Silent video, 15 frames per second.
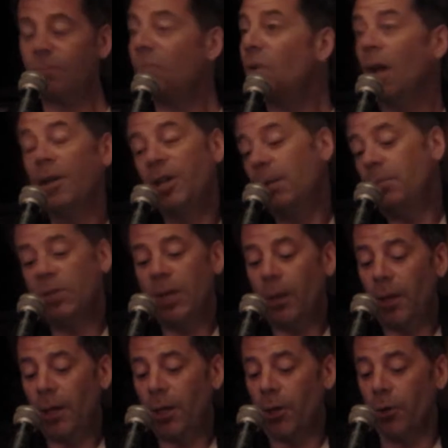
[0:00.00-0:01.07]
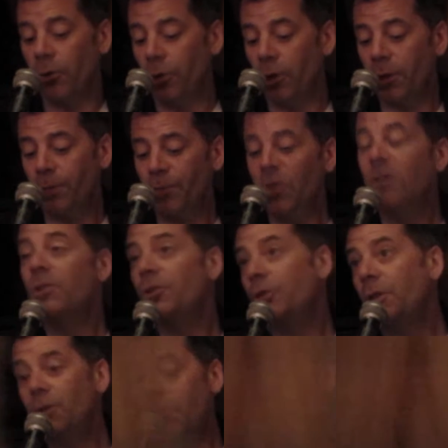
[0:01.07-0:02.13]
I keep telling her, look,
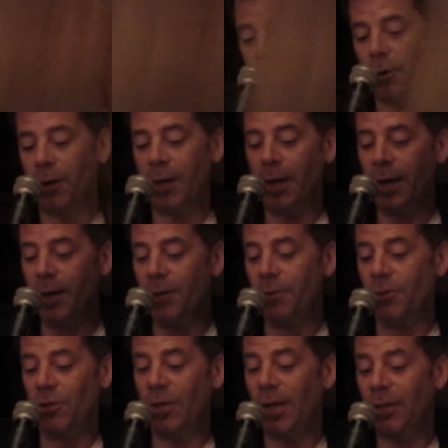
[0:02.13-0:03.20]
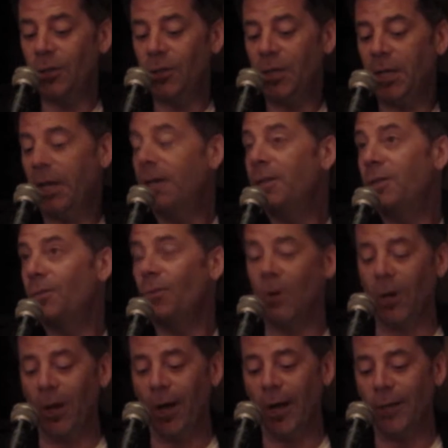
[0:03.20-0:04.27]
she's married. She has kids, for
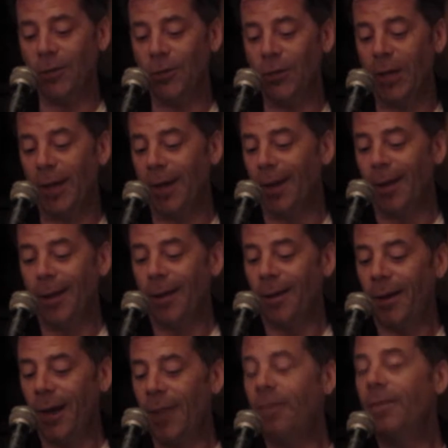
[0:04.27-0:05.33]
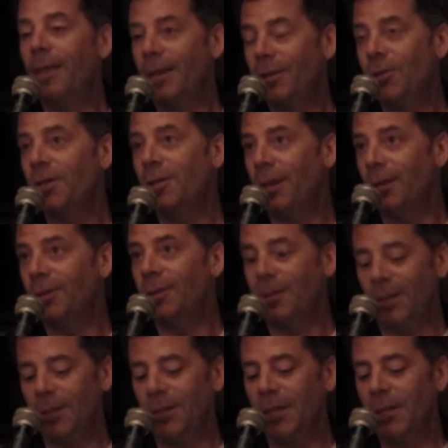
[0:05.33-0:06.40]
God's sake. I think she does it
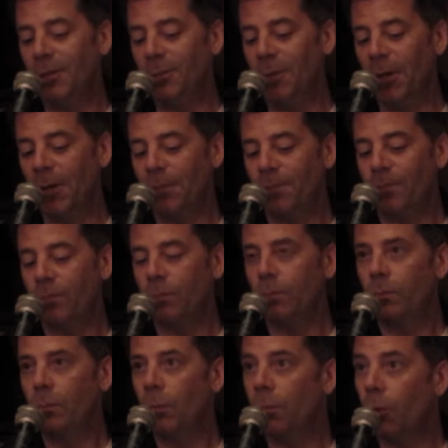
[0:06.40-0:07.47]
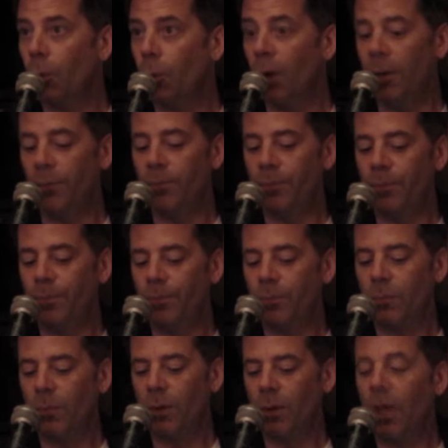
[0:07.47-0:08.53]
to tease me. Your wife.
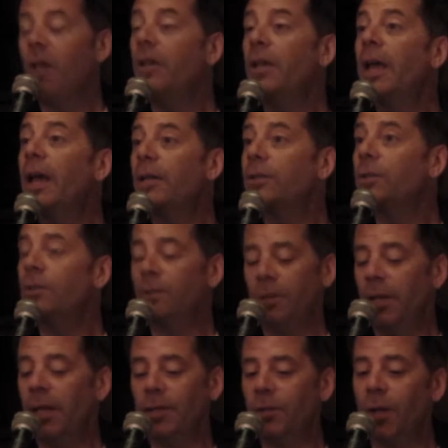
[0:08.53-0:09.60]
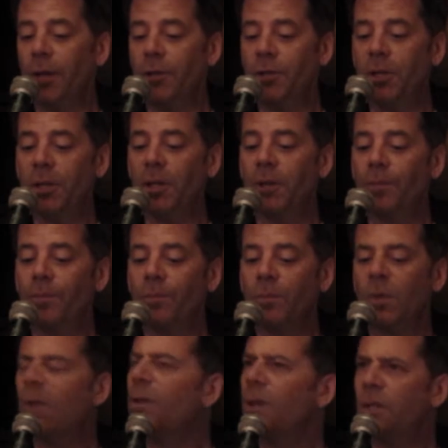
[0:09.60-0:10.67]
Yes, not Sheila.
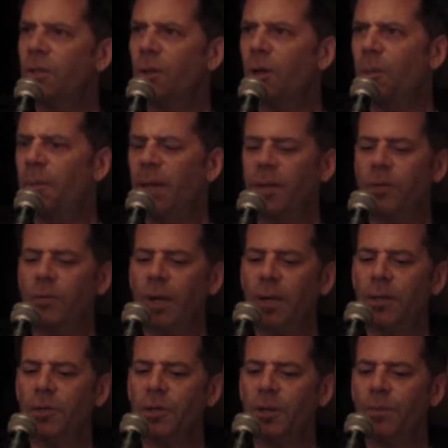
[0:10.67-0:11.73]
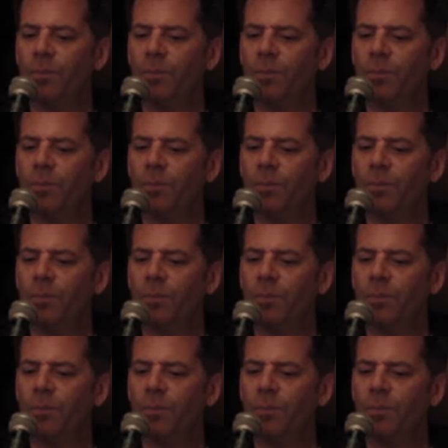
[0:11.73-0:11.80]
It's not a bad strategy.